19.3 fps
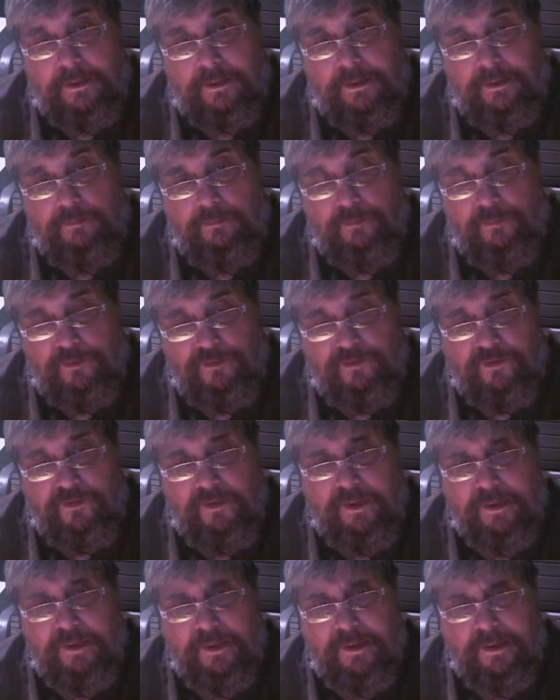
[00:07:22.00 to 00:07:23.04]
It was,
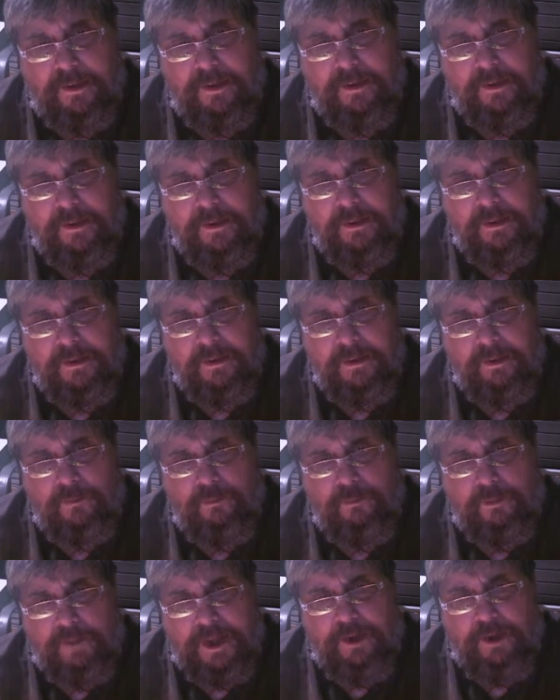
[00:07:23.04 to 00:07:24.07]

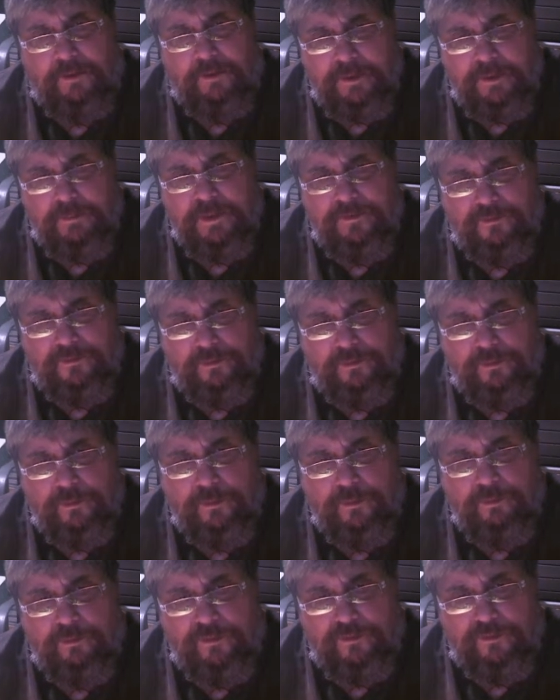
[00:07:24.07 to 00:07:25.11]
what carried me
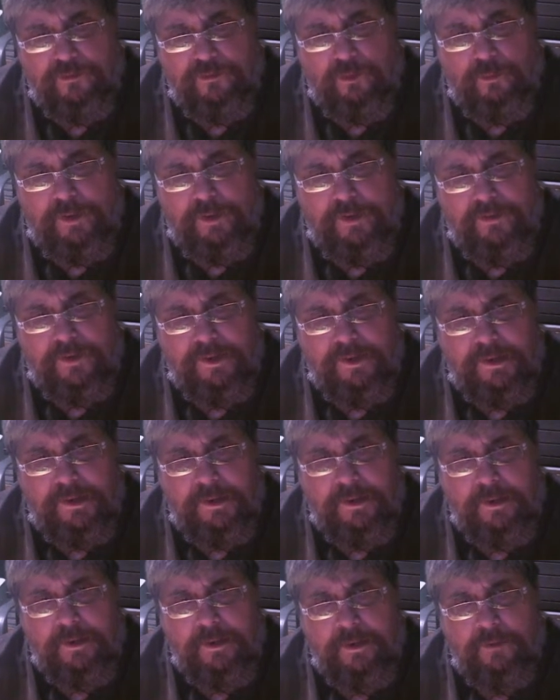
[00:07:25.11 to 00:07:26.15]
through was knowing that
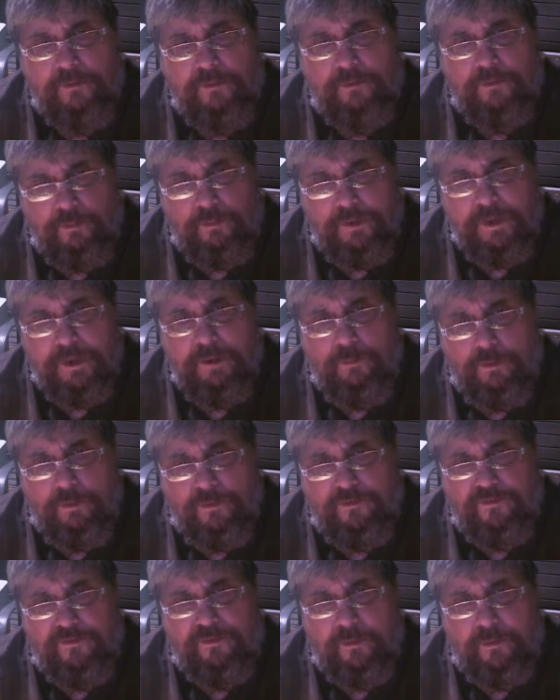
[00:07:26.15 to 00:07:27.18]
there really
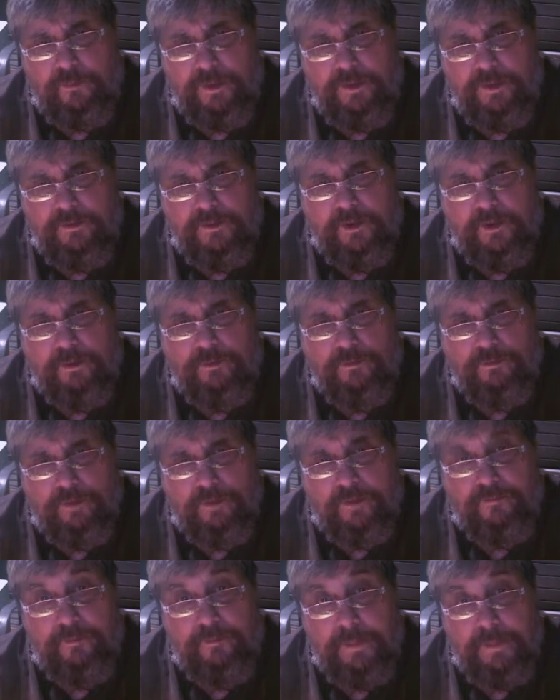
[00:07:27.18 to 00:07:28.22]
was somebody there who
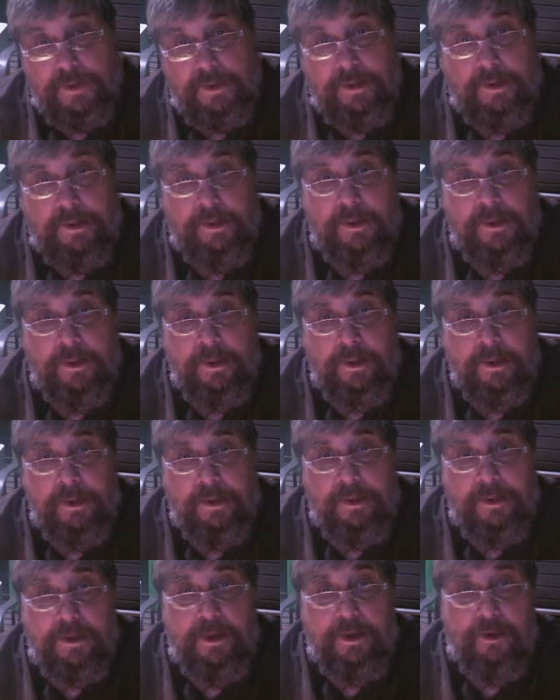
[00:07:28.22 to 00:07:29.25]
loved me
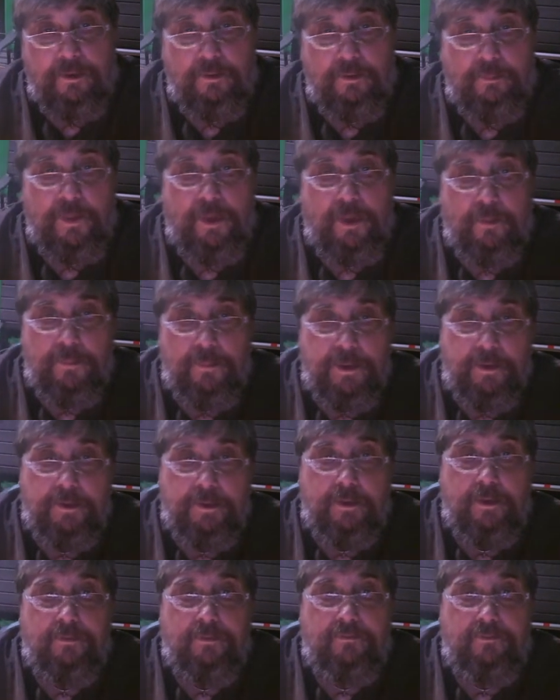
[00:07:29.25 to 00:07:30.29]
and cared about me
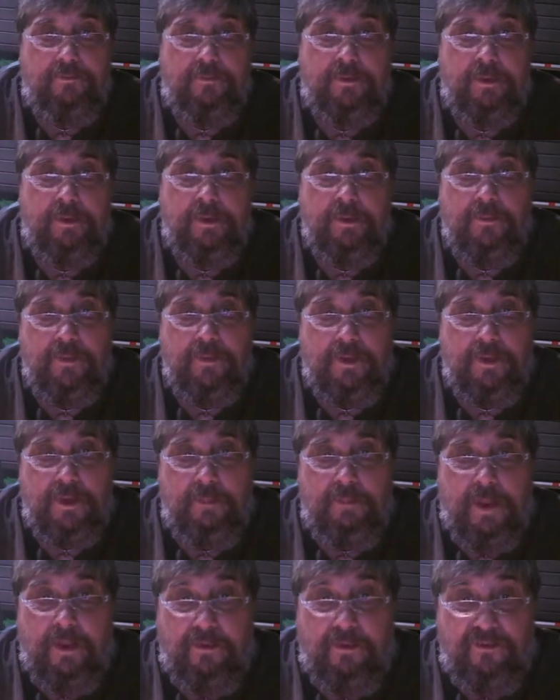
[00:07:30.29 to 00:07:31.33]
enough. They
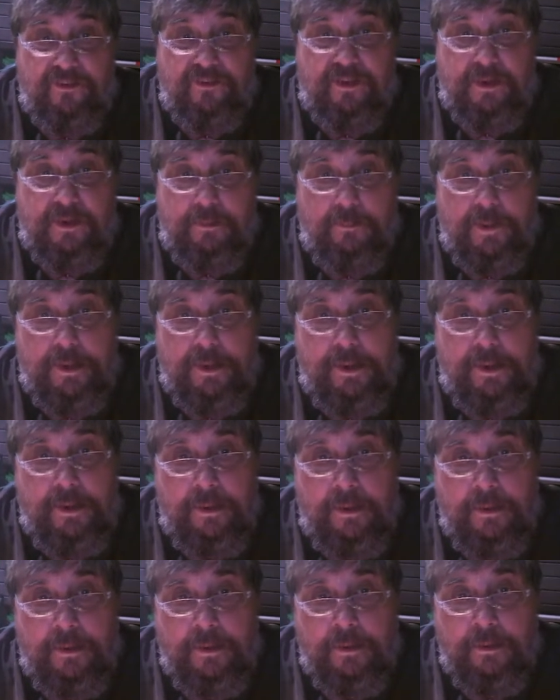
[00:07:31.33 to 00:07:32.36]
kept asking me,
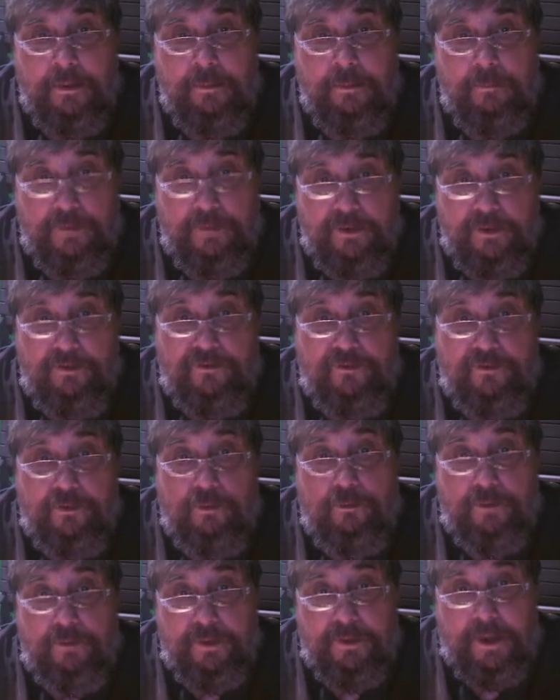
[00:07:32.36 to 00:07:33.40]
please
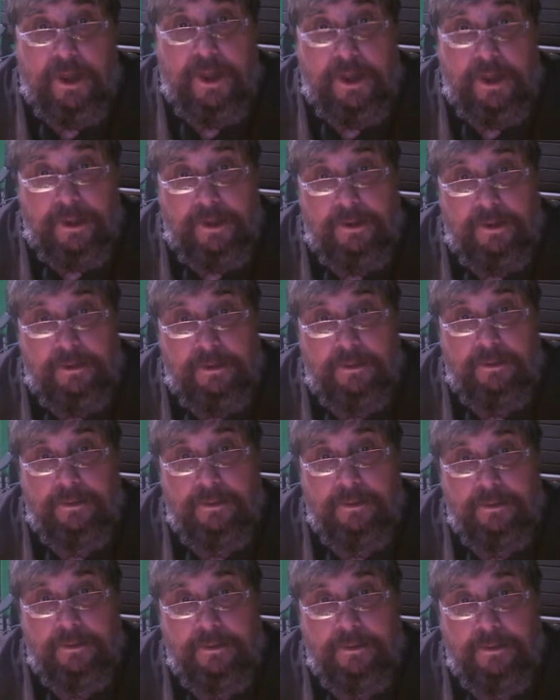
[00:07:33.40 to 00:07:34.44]
don't die.
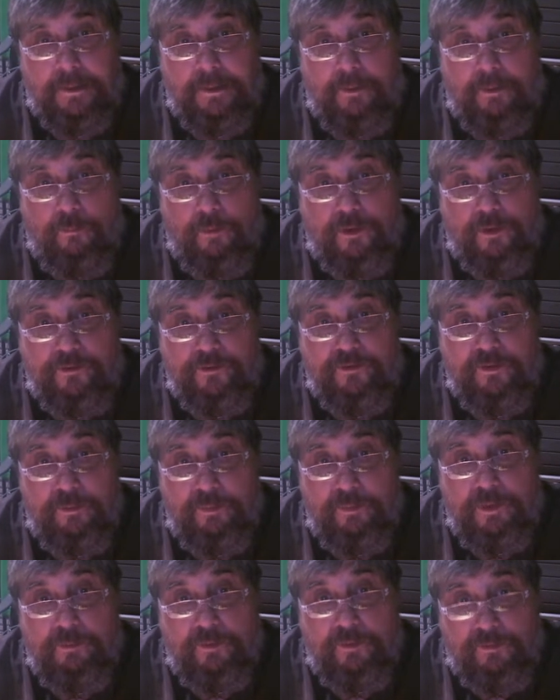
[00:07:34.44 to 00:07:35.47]
I want you to
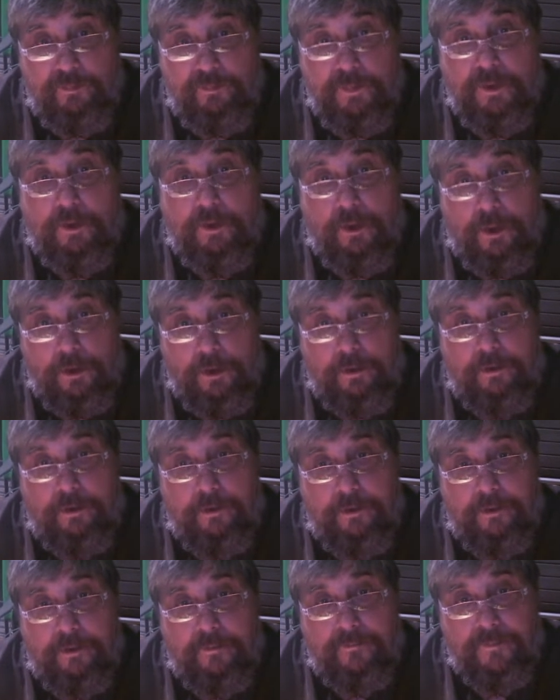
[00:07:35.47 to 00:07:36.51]
be with me longer.